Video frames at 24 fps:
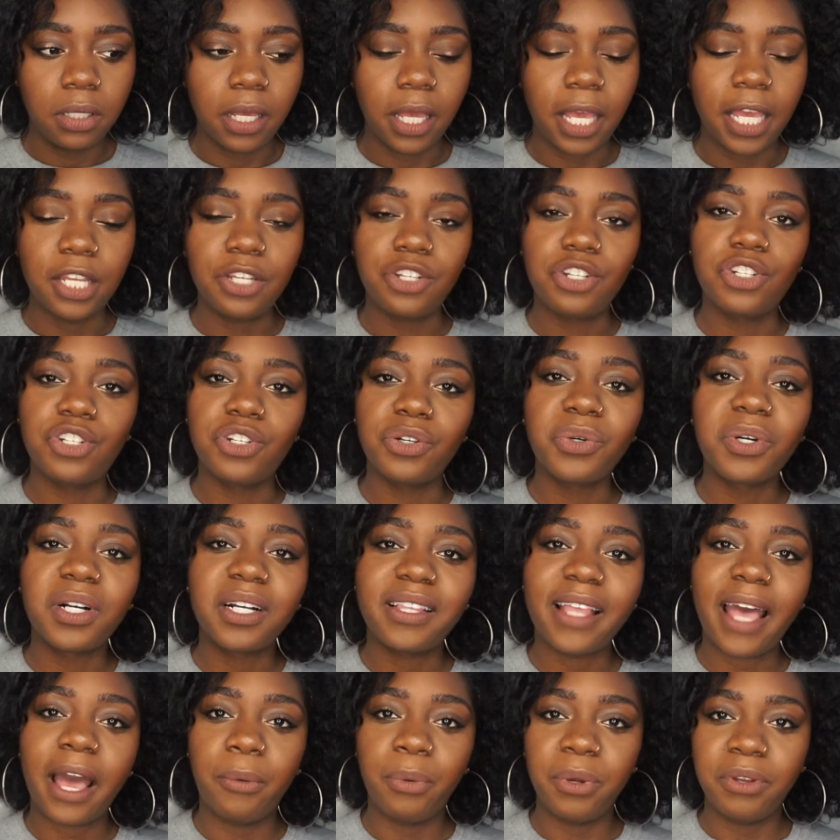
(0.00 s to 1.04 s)
ensure
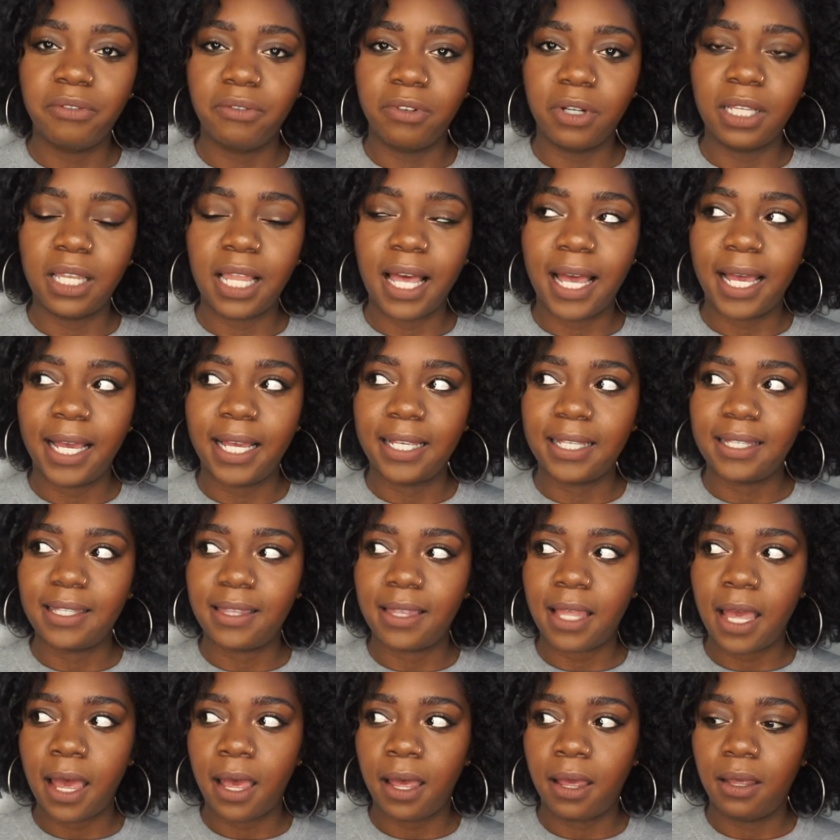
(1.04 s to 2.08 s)
that we realize
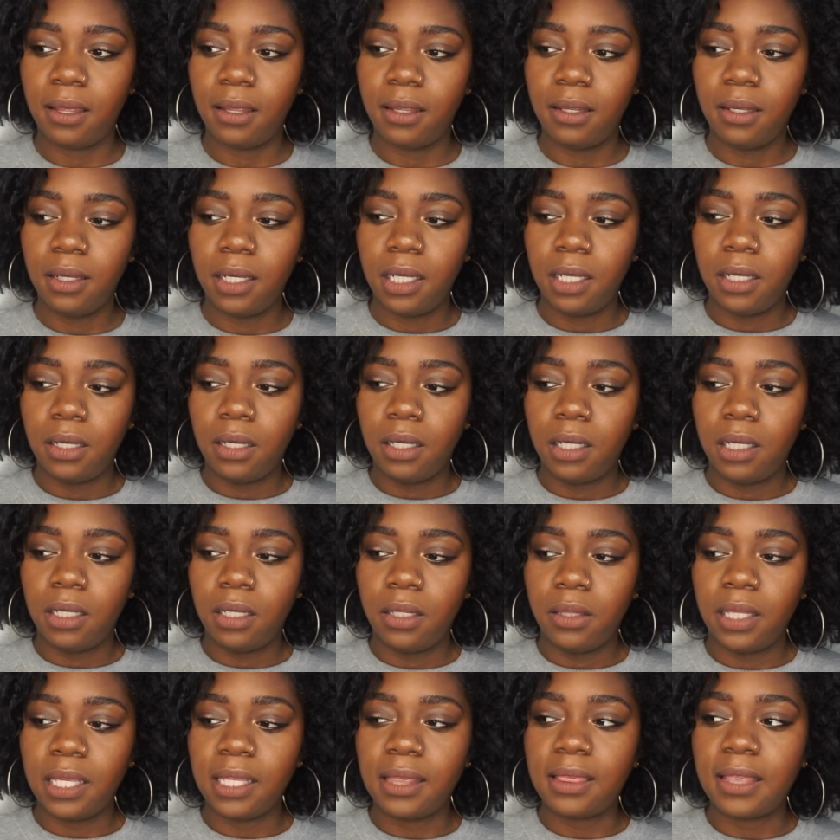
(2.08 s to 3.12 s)
that
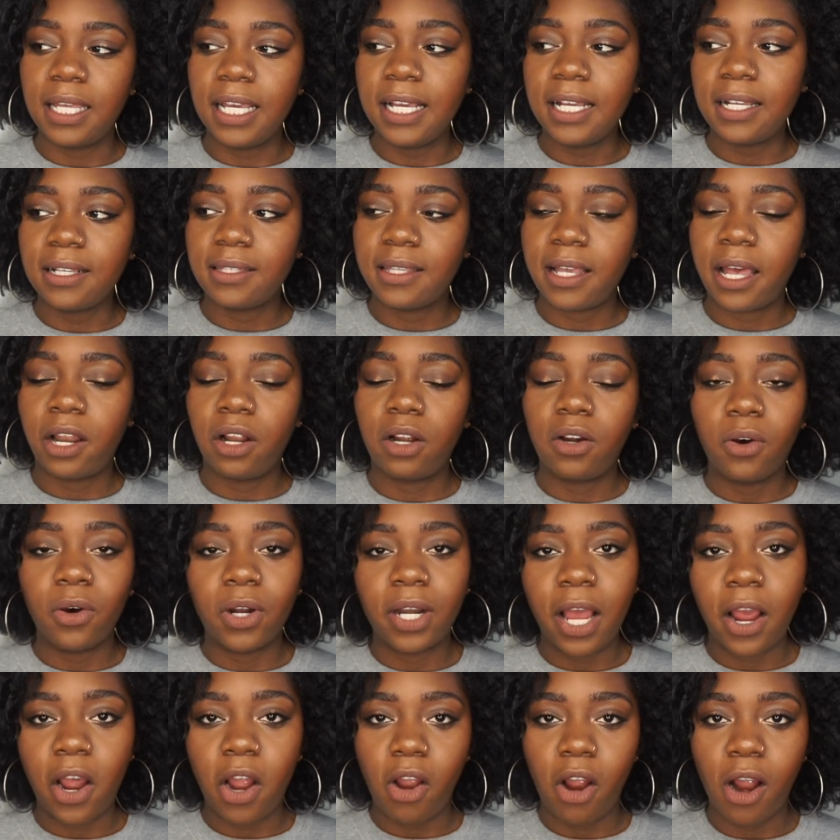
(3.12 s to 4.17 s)
the things that are
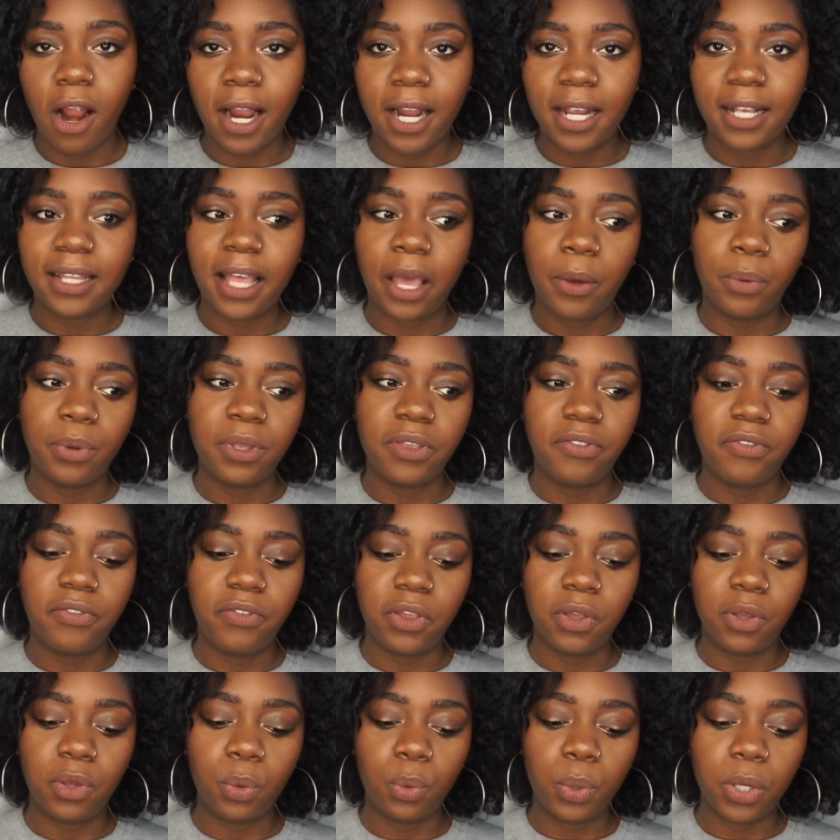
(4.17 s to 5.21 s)
on our heart that we
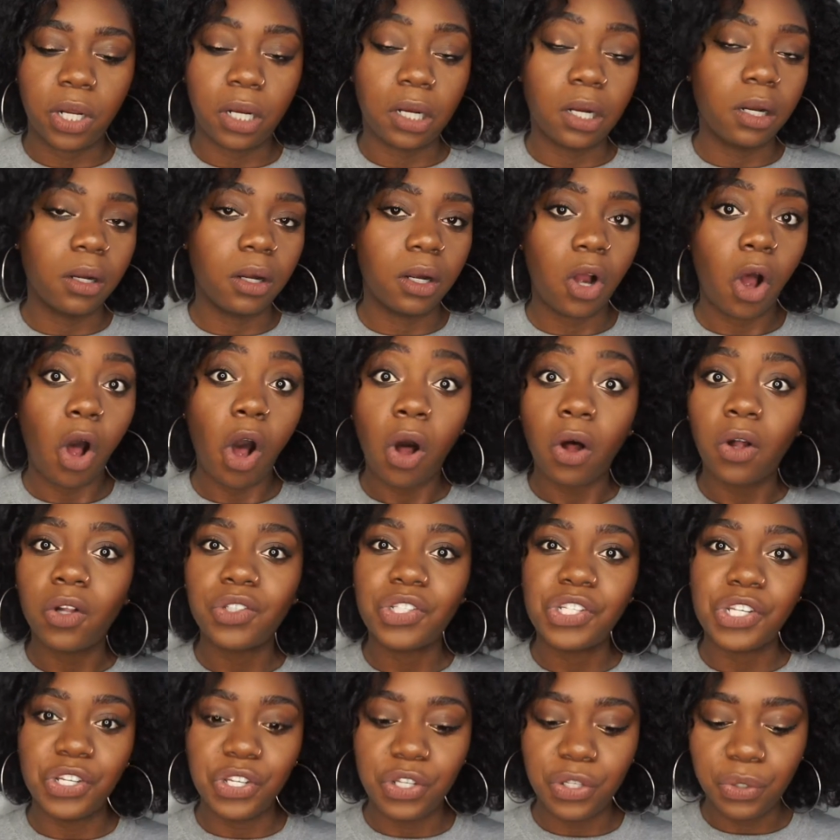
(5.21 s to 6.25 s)
feel we are
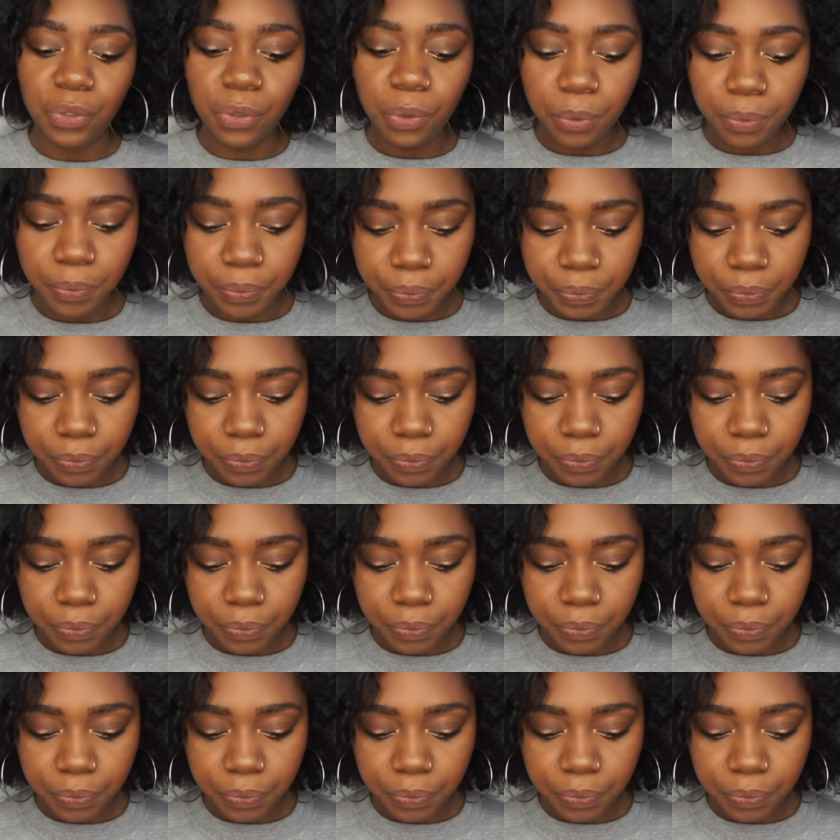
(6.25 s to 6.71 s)
called to do,